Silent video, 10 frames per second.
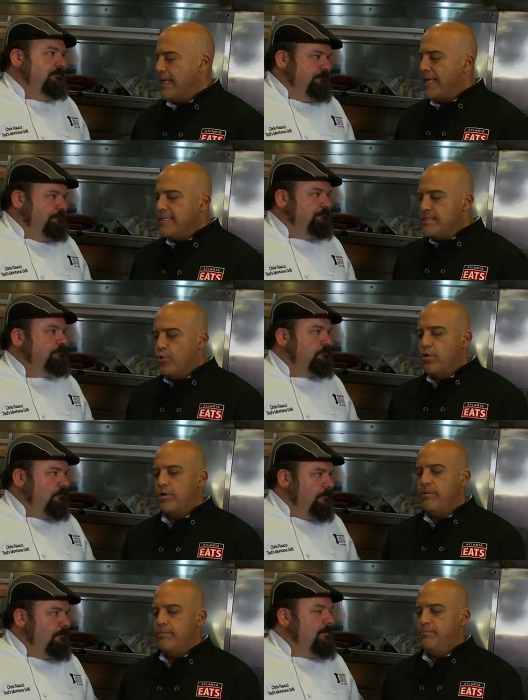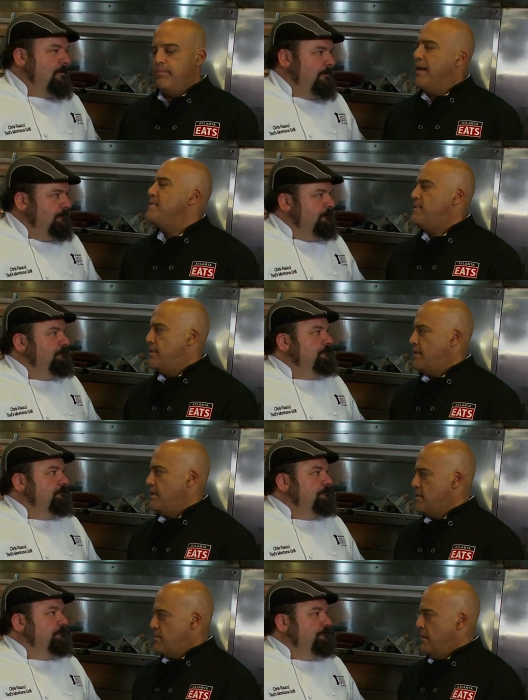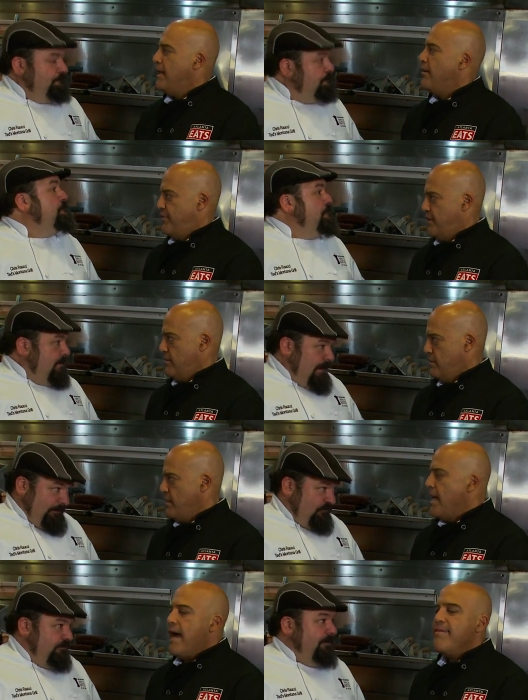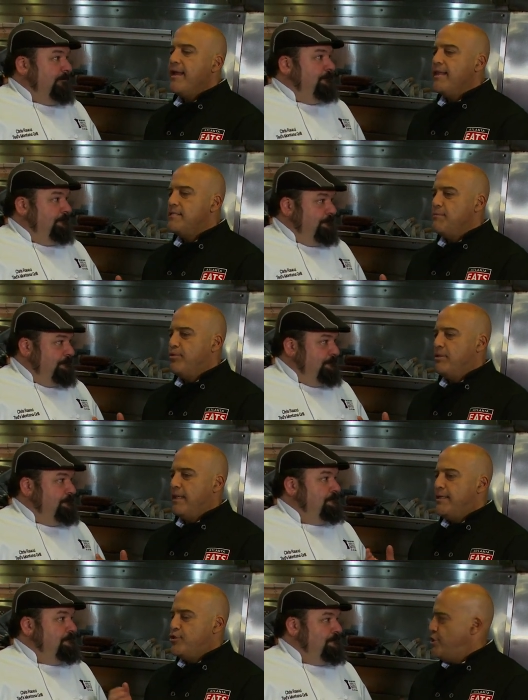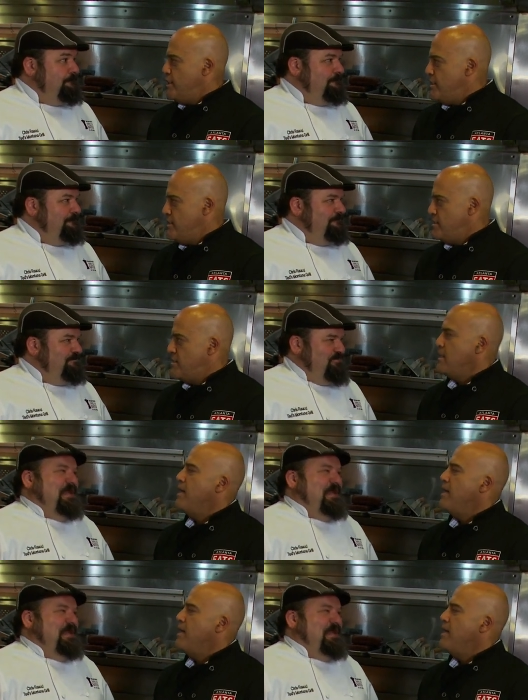Speaker 1: I like to order bison because it's a little healthier. Absolutely. And then I like to put like cheese